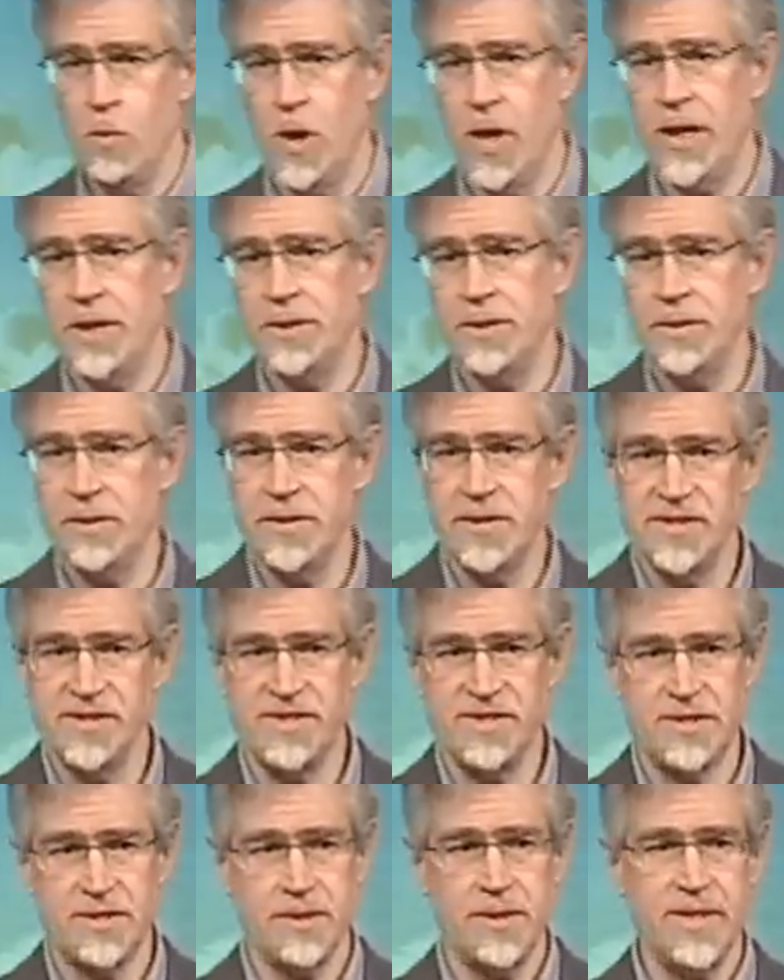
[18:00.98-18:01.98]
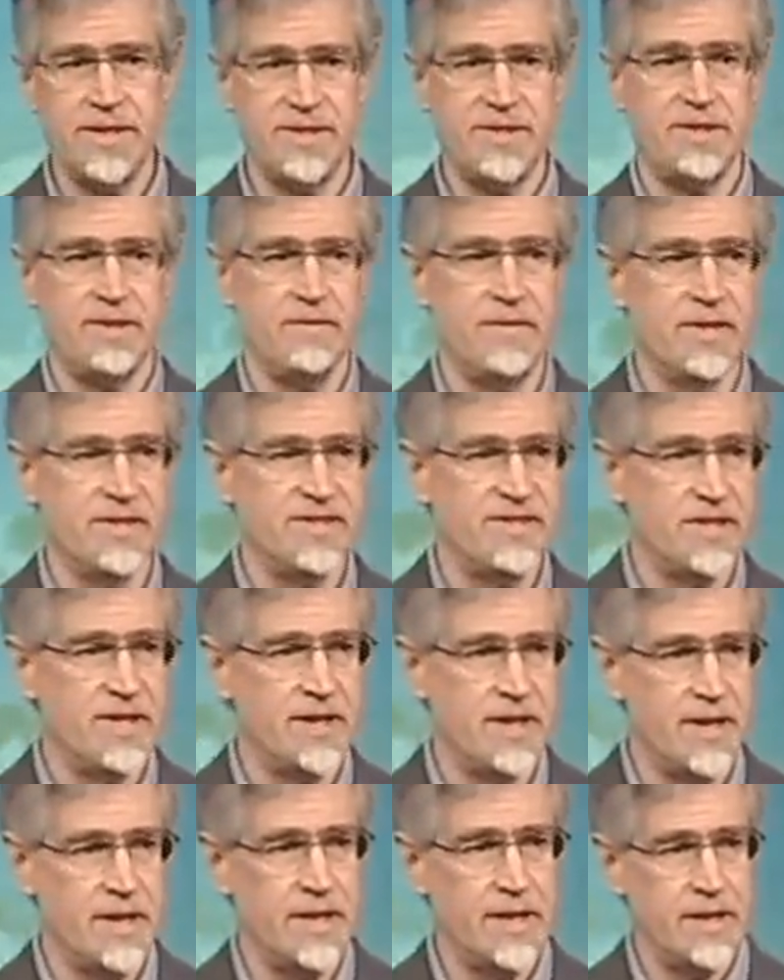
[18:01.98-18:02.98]
wandered the streets of the
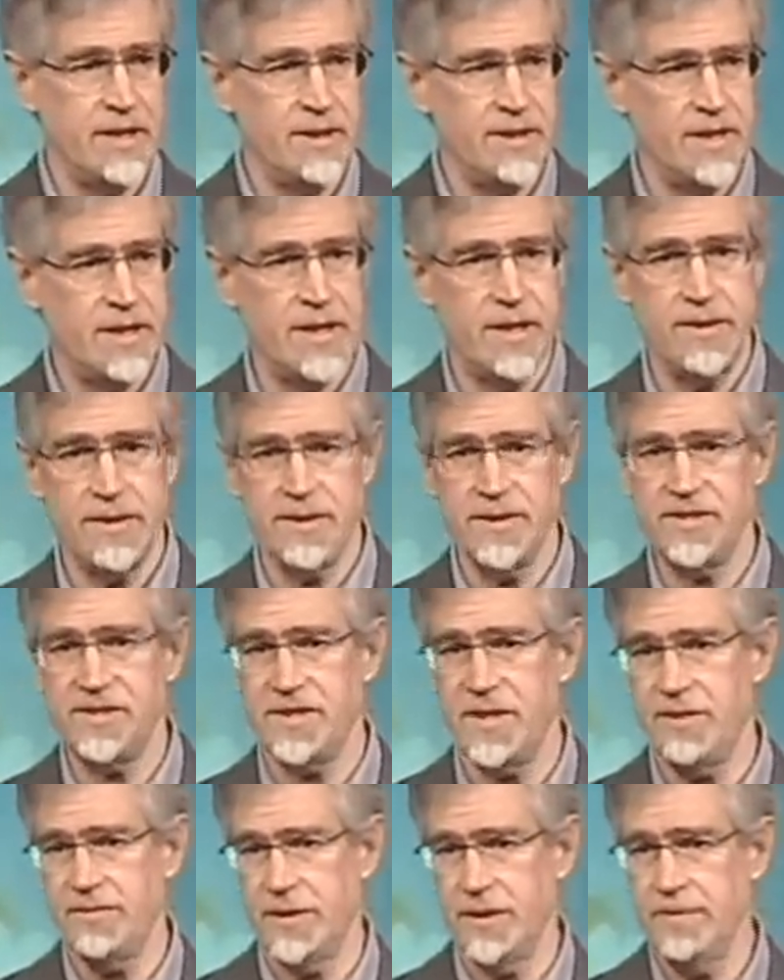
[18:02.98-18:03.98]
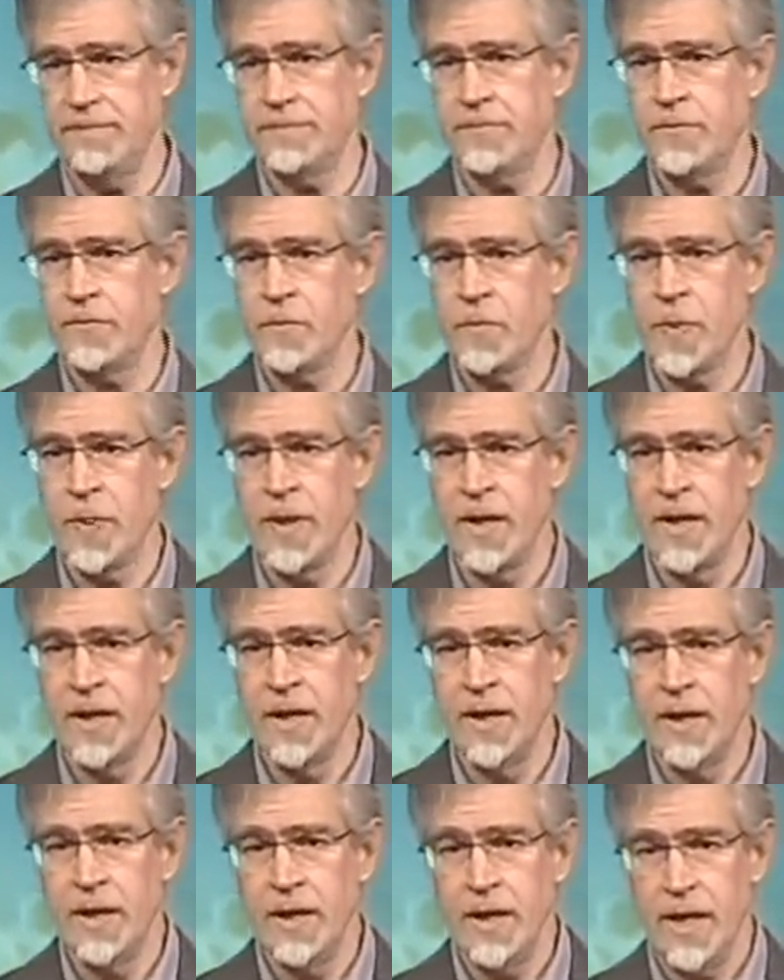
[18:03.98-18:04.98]
city, the other 7,
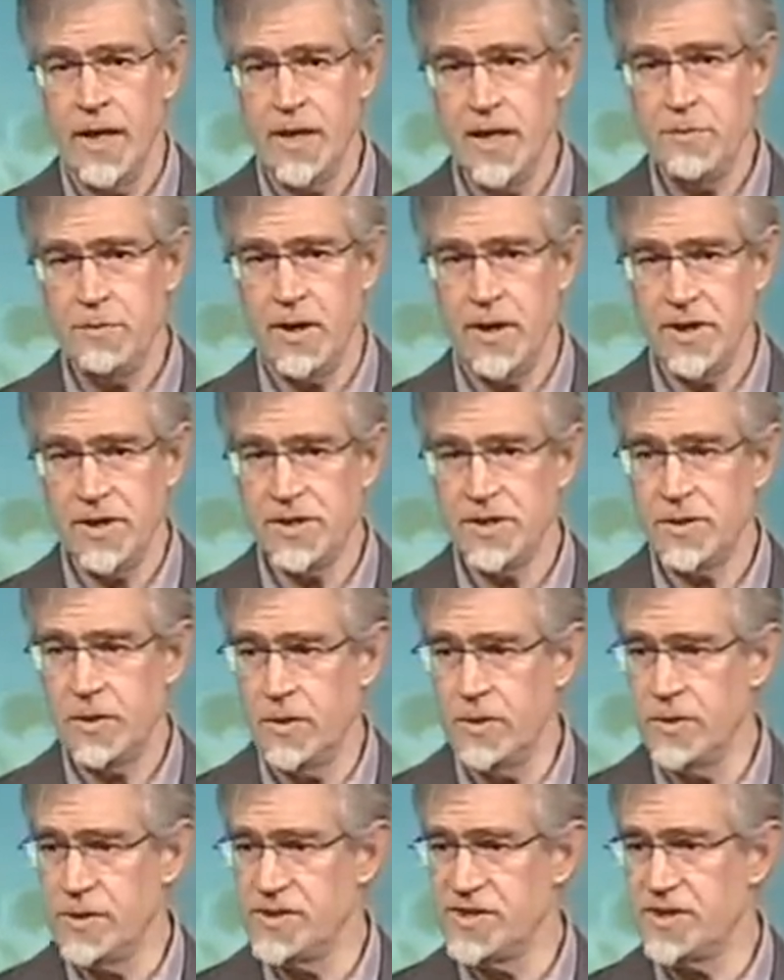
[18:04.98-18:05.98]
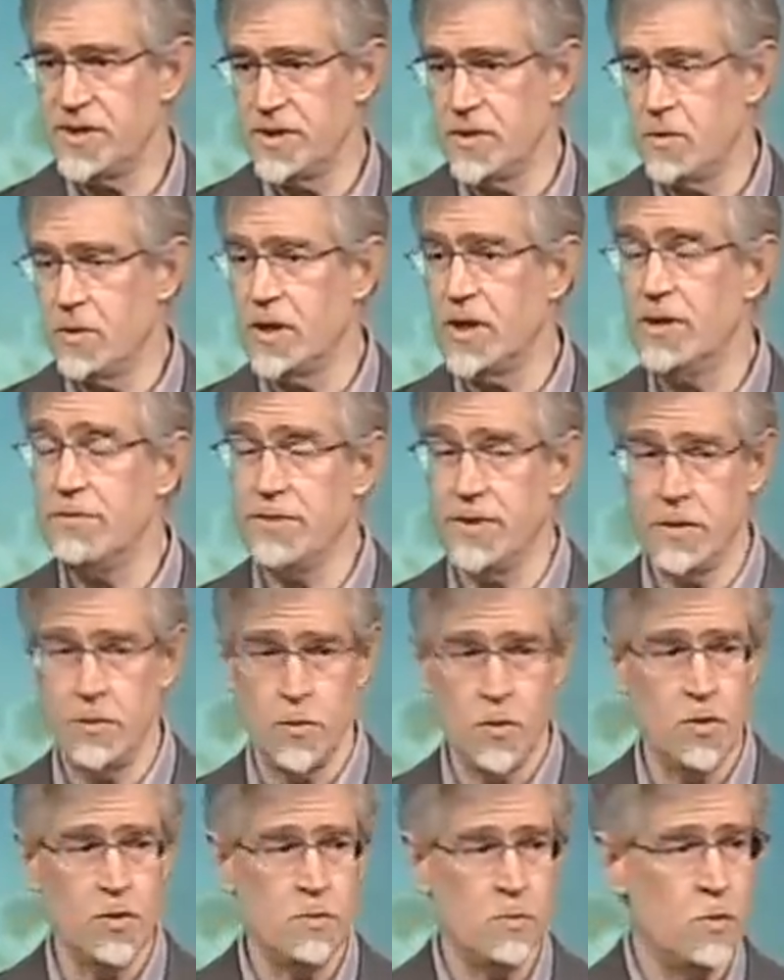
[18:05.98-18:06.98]
and he punched holes in the living
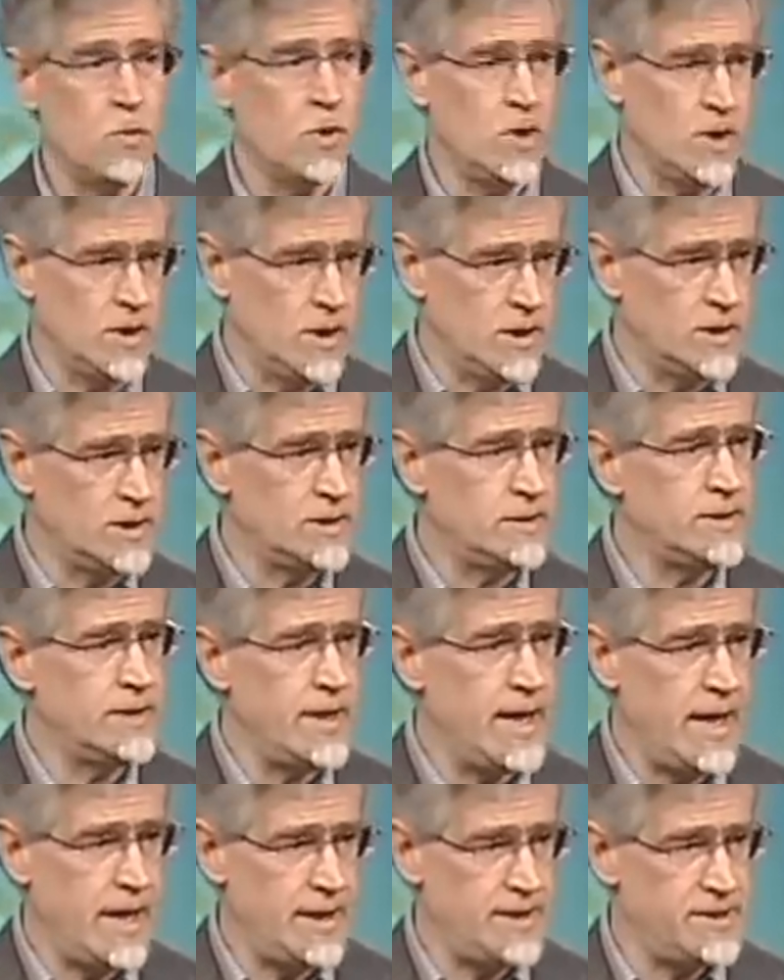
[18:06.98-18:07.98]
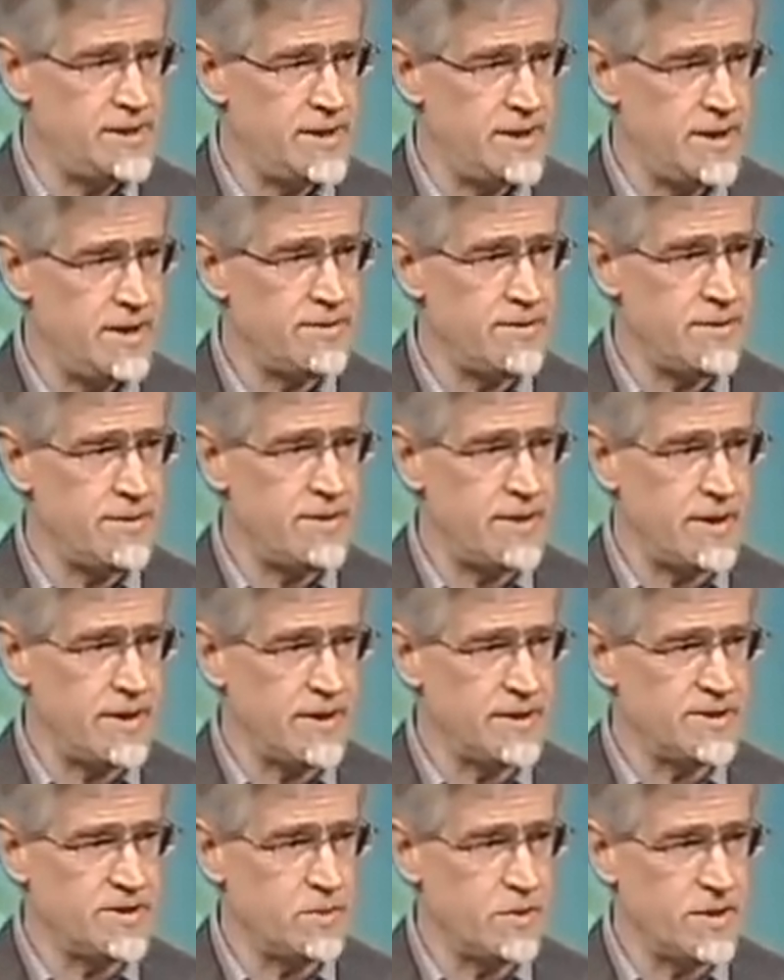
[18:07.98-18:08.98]
room wall and did other
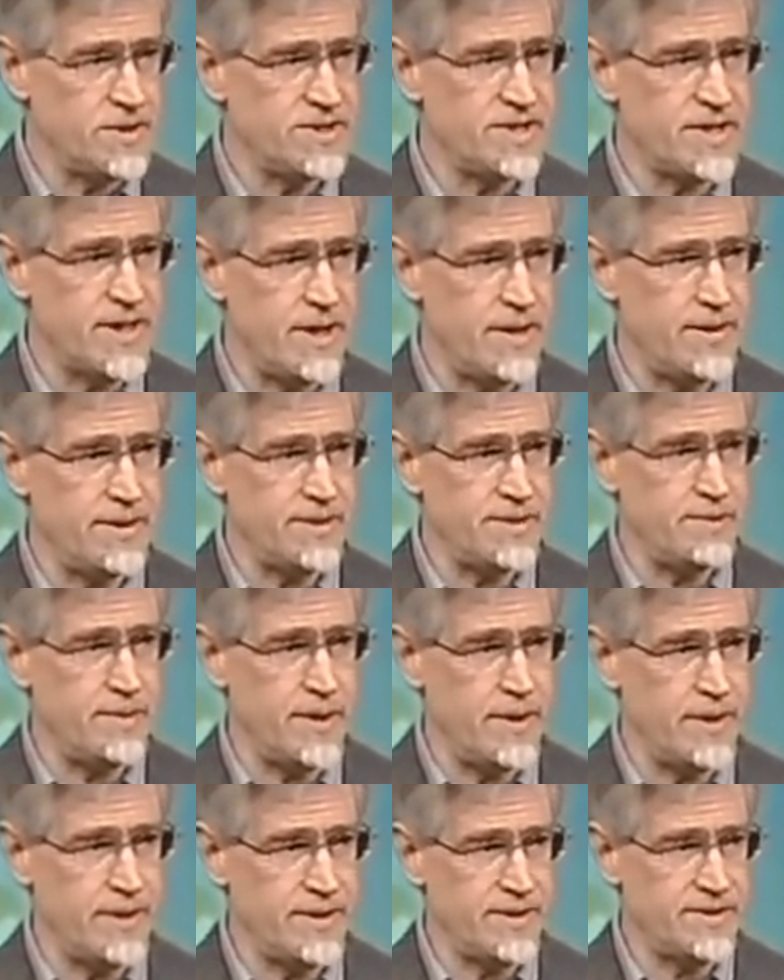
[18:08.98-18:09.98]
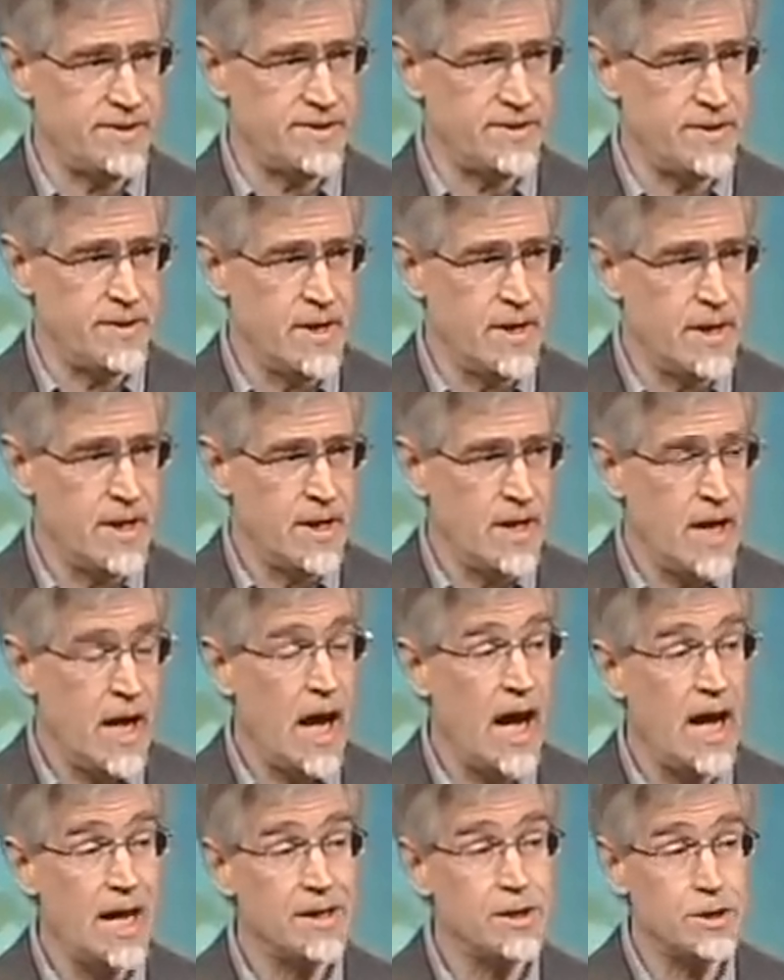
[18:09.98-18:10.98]
things which scared his parents.
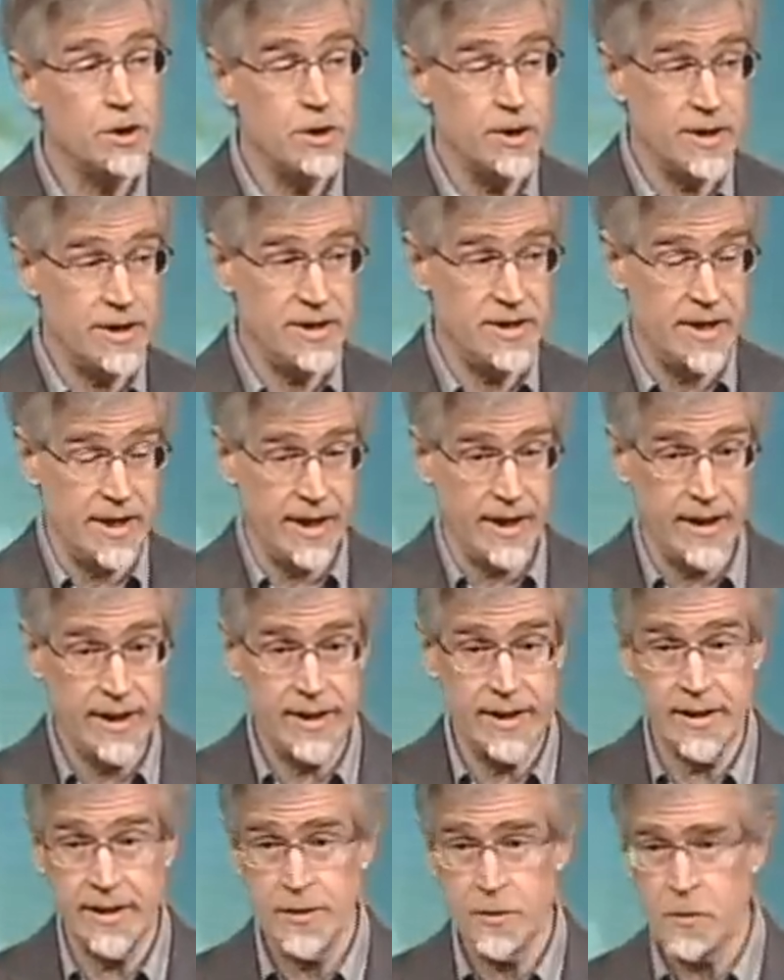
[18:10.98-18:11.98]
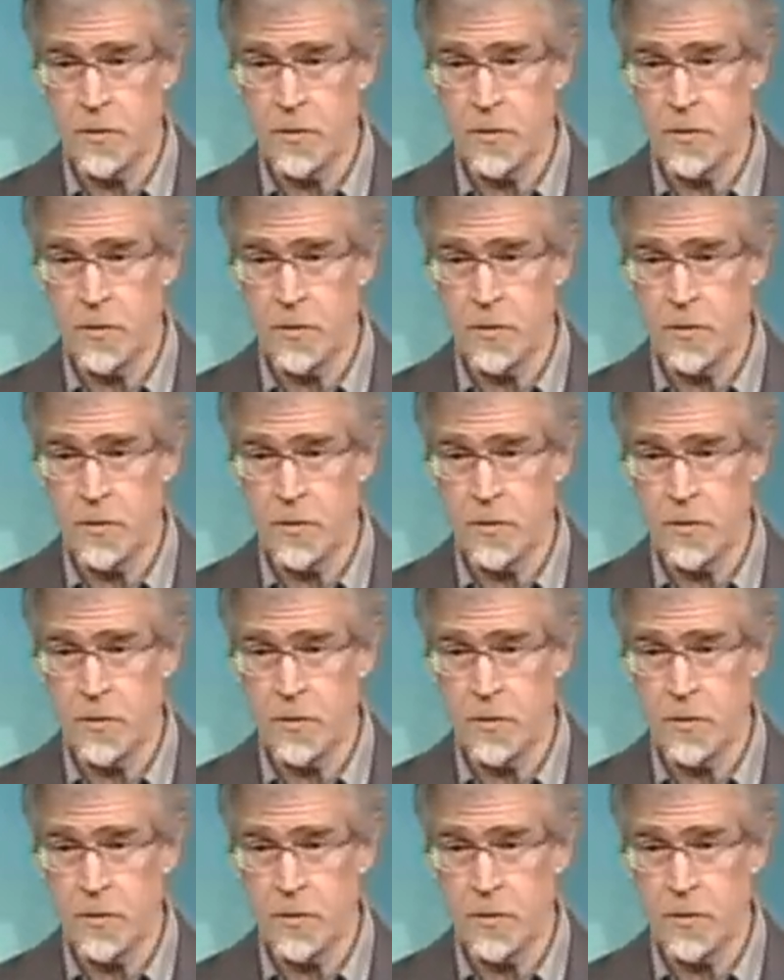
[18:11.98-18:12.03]
On a good day,